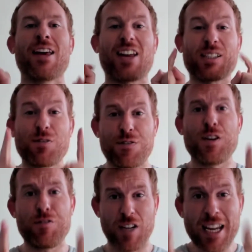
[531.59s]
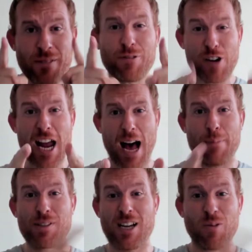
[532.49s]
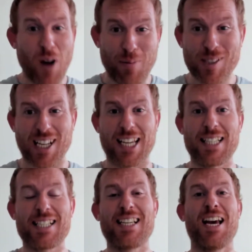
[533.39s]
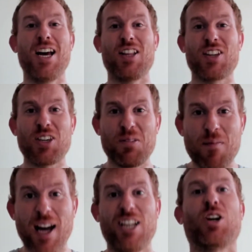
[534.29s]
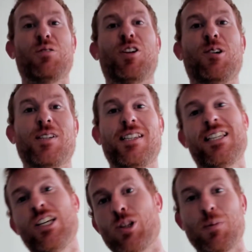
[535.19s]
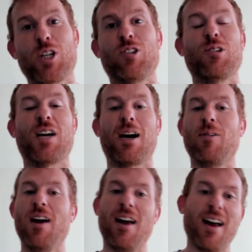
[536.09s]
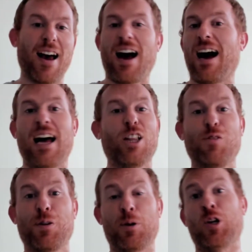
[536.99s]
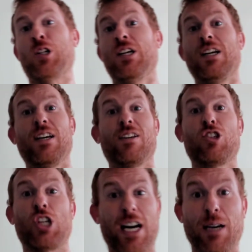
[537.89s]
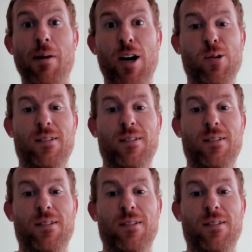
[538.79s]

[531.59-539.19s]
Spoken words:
That's 15 free apps and websites that you might not have known as a teacher, but you do now. I love them all. Check them out.